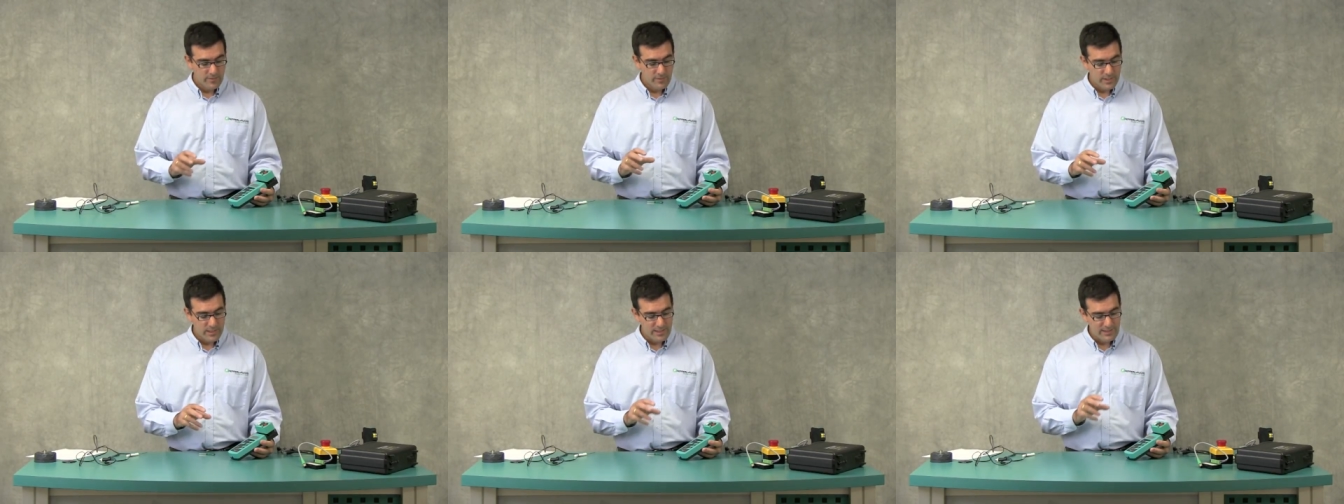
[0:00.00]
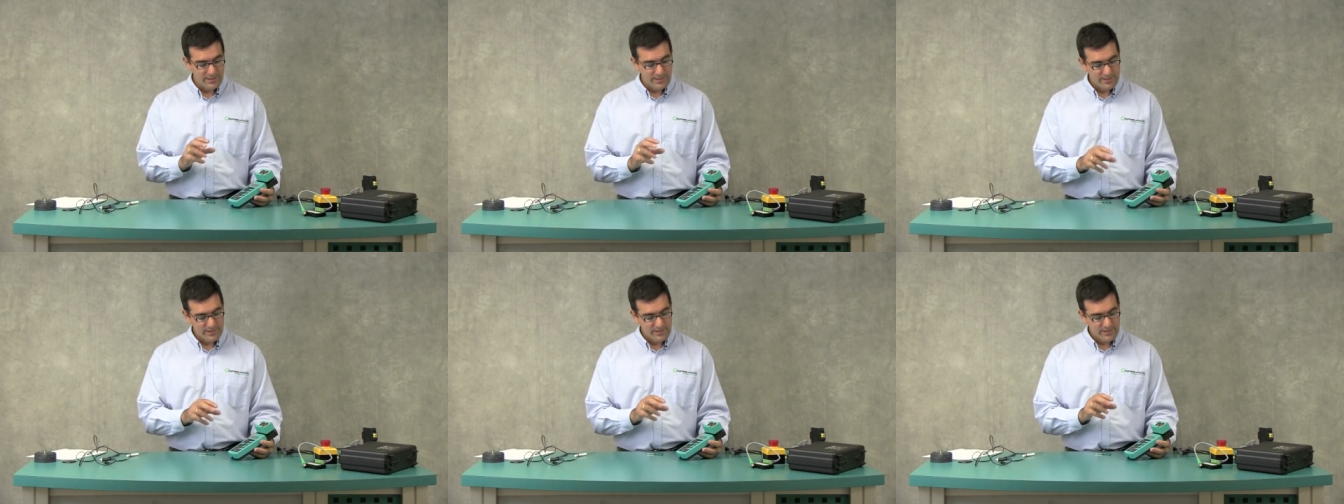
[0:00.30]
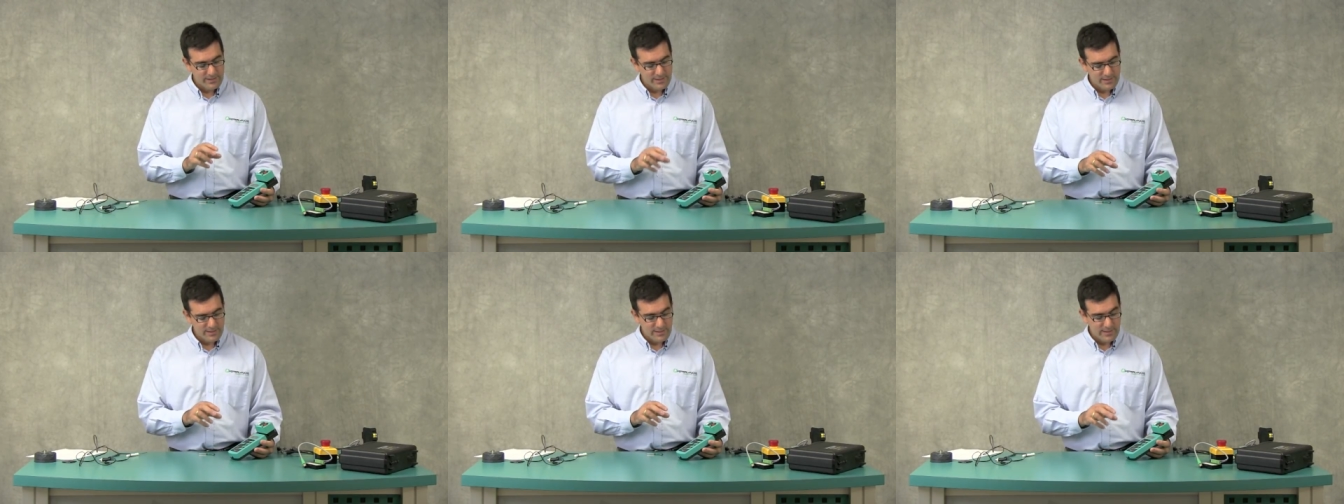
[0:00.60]
But
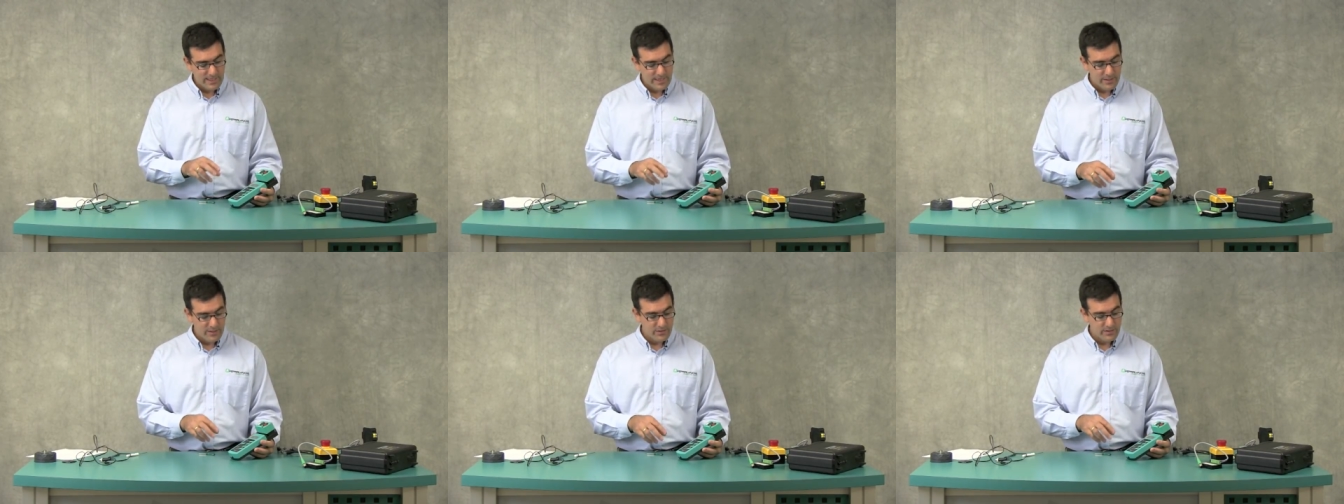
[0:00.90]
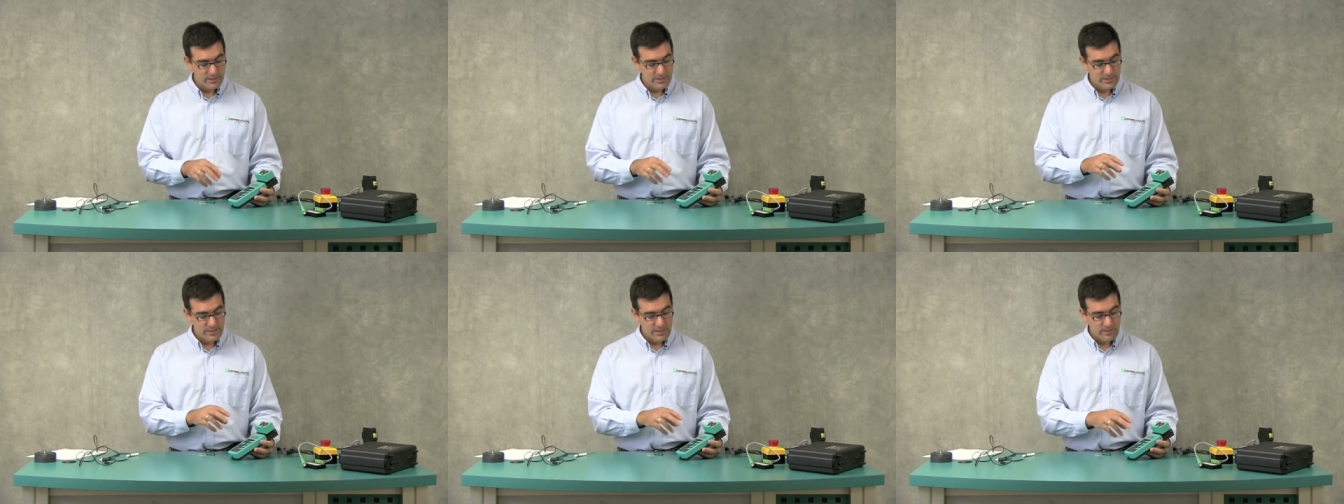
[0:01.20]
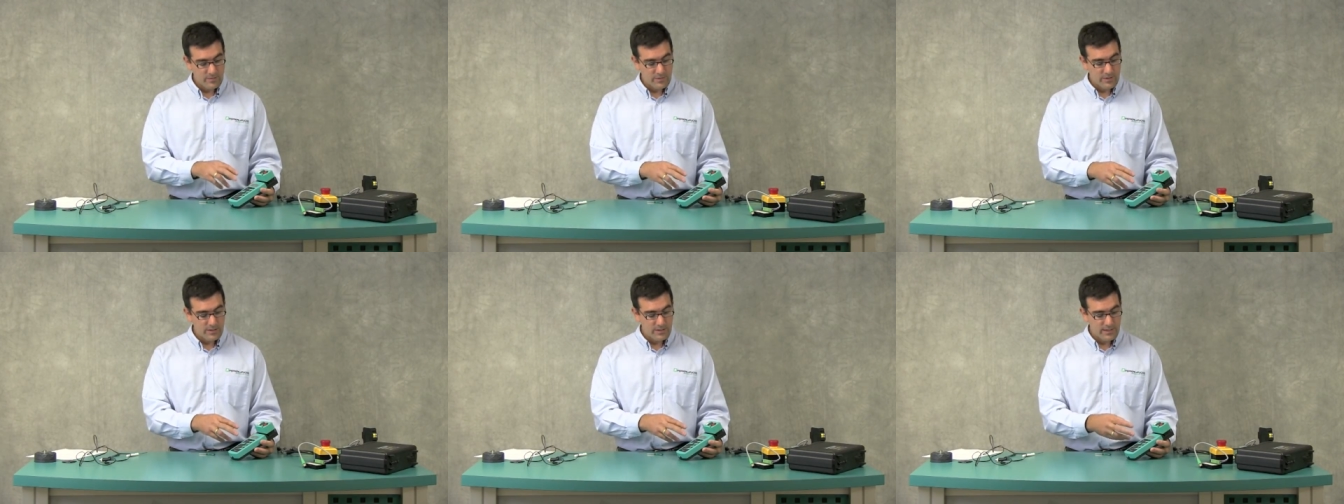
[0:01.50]
it does allow you to
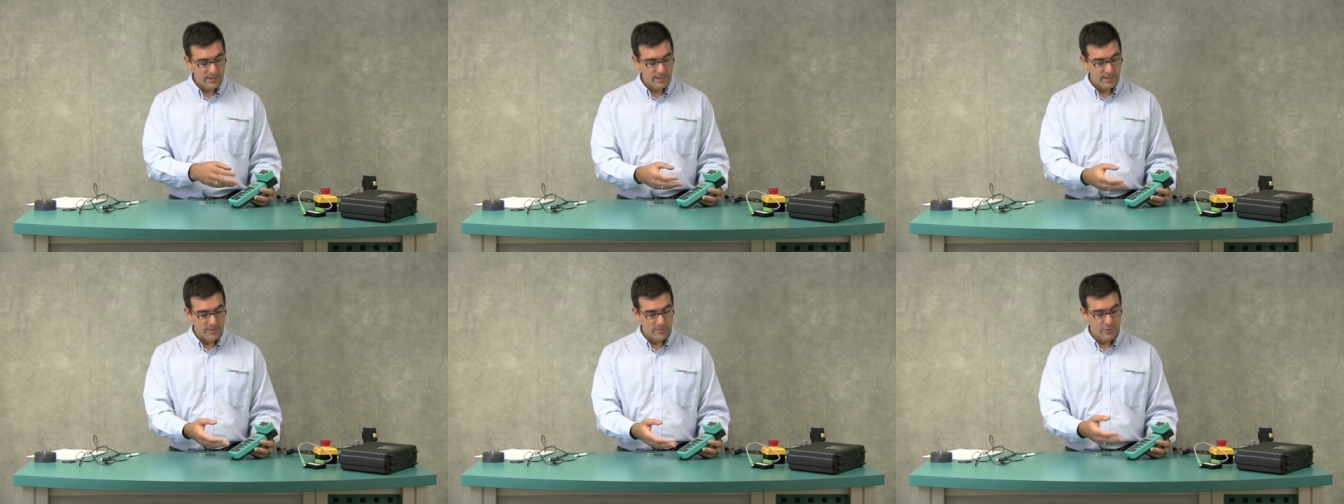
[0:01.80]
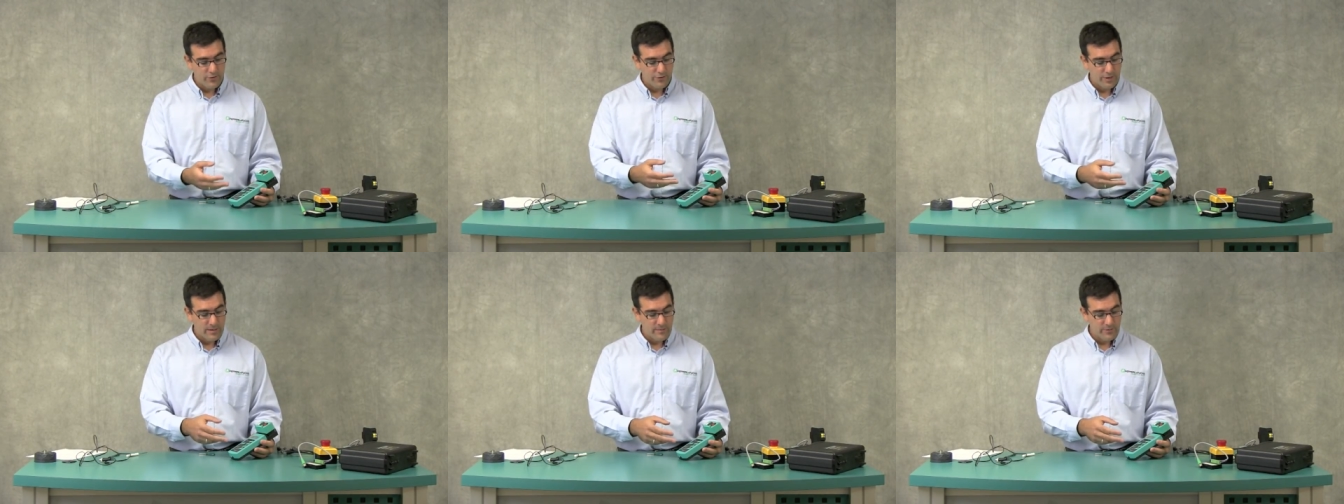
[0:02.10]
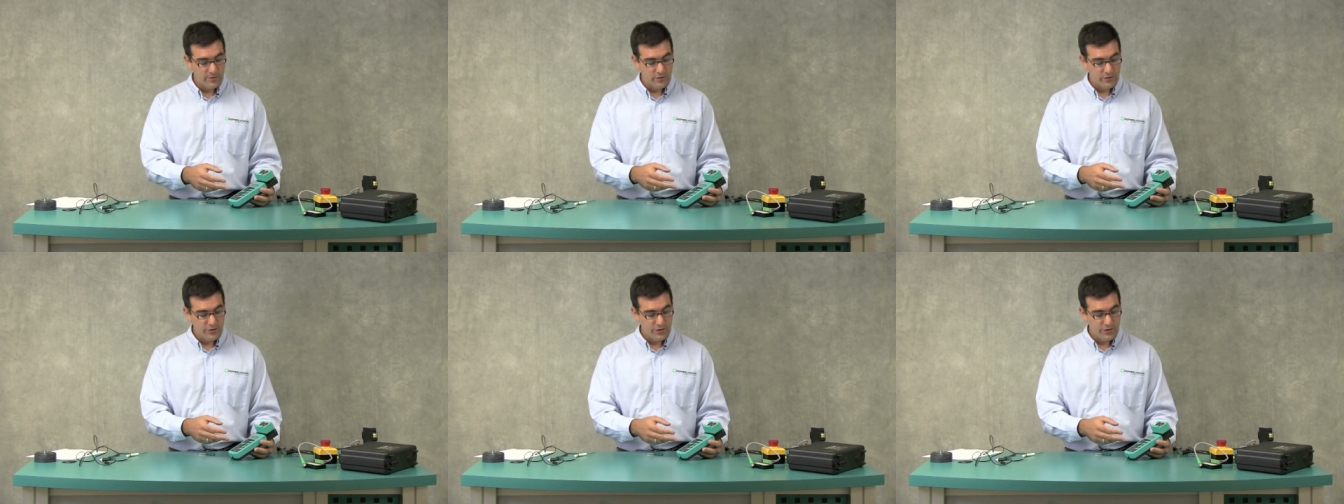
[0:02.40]
simulate a parameter